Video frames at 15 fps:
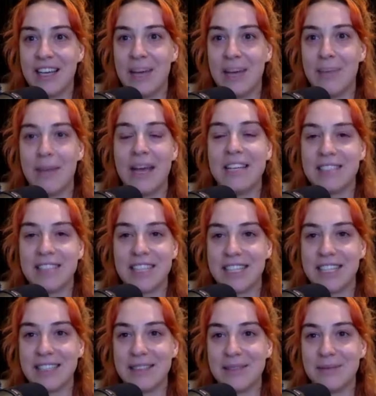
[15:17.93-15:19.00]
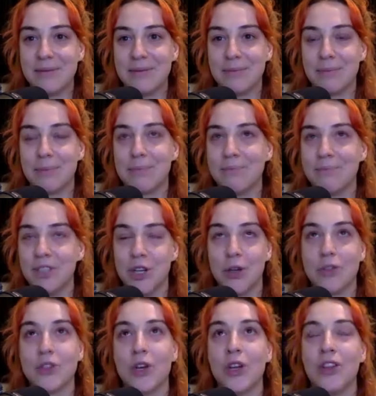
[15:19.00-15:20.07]
amazing, you know,
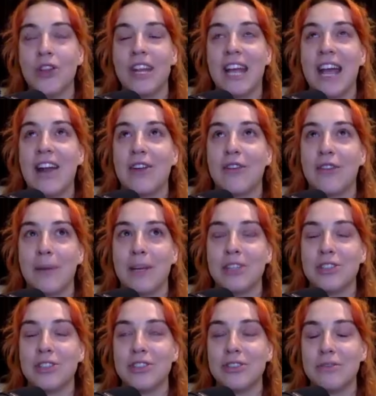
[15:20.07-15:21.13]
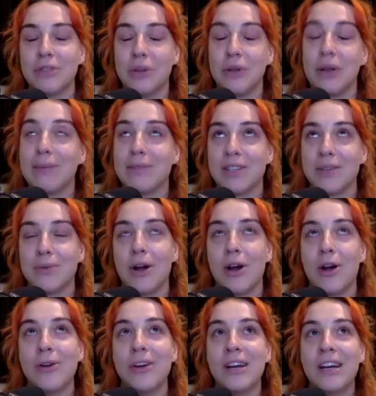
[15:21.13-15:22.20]
turn that he had off the bench two games in a
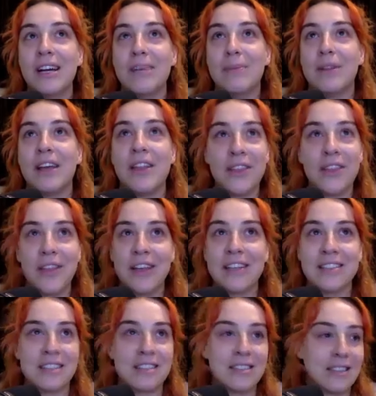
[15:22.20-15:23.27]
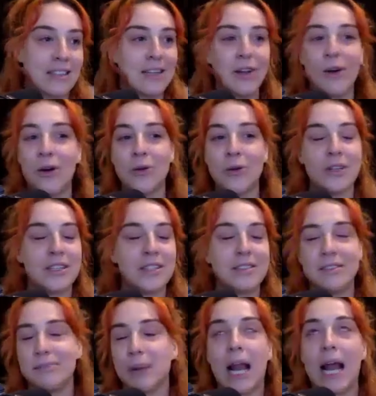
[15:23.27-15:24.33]
row. But the other thing is there's a little old
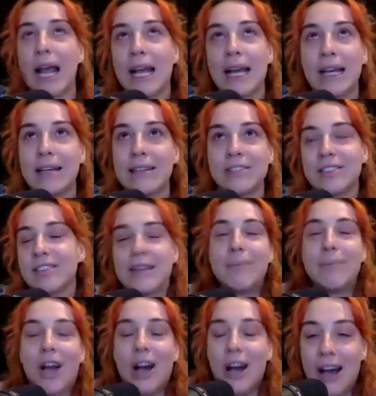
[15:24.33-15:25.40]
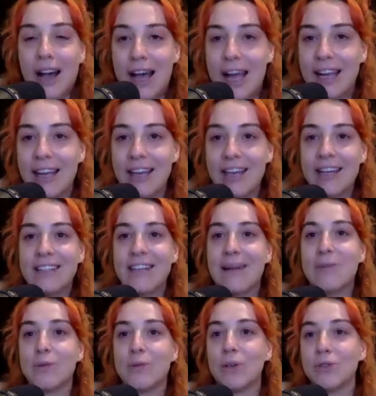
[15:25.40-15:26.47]
player, just some guy
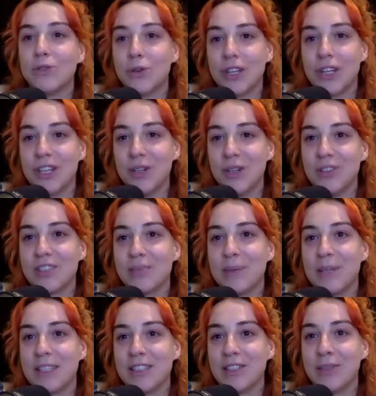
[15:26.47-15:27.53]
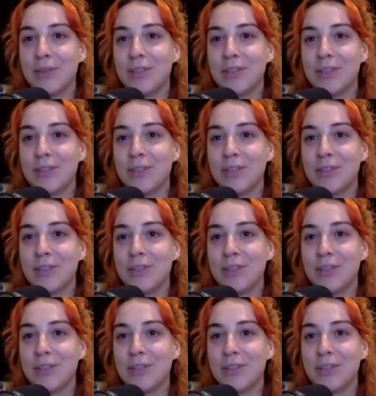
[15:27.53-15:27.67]
named Will Jordan, who's expected to